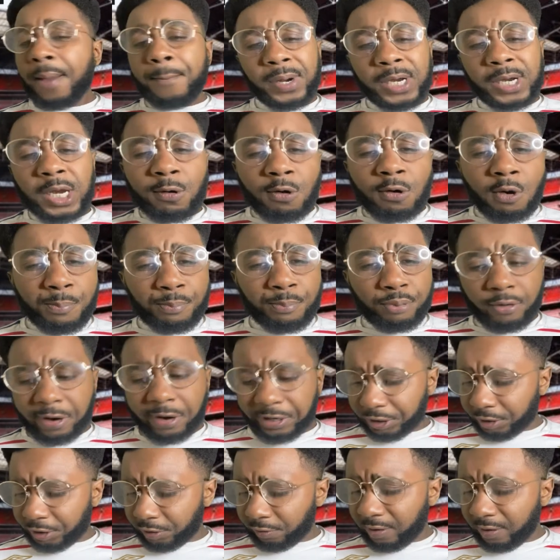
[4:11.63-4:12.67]
But they were
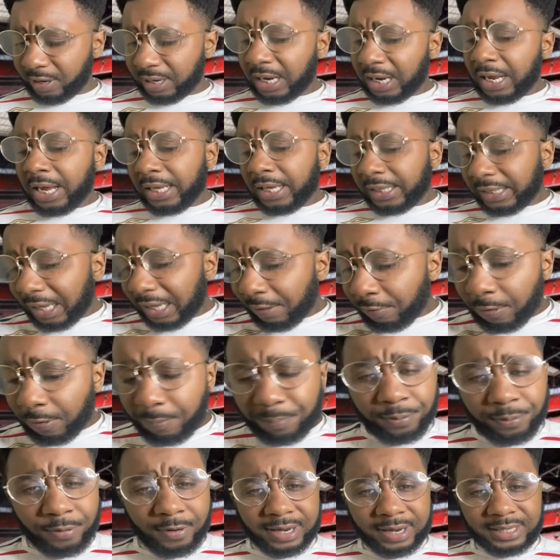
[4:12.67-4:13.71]
pressuring, they were
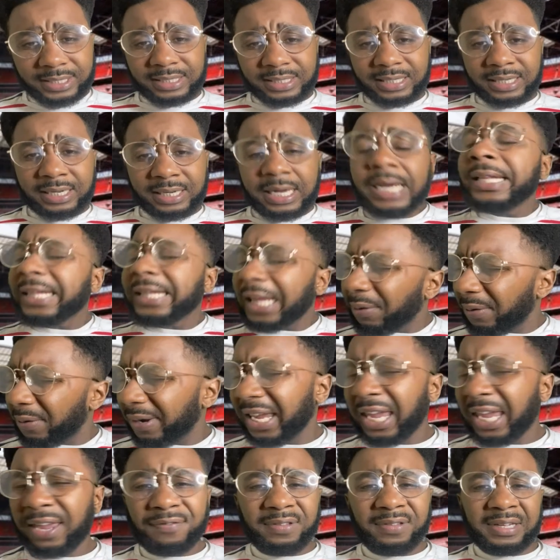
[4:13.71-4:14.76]
pressing, they
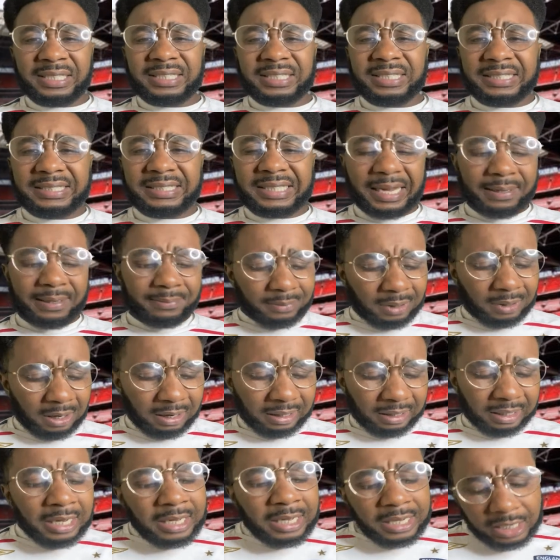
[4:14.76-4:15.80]
were giving it to
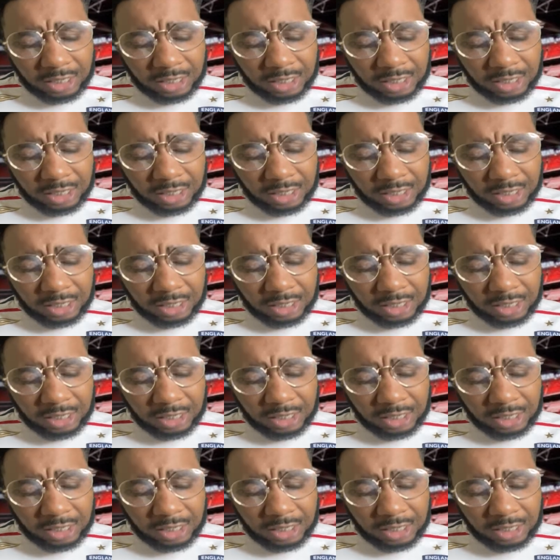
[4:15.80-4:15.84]
Denmark.